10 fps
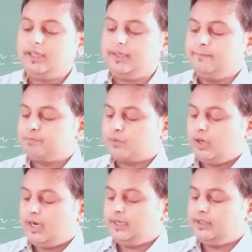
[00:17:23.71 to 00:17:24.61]

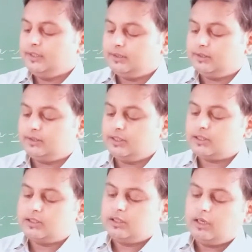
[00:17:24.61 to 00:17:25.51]
Okay, and this
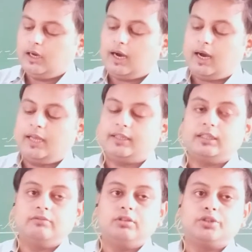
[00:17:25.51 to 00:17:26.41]

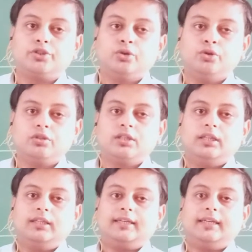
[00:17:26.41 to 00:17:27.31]
icon
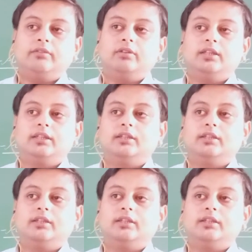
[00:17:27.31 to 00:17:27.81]
shows that it will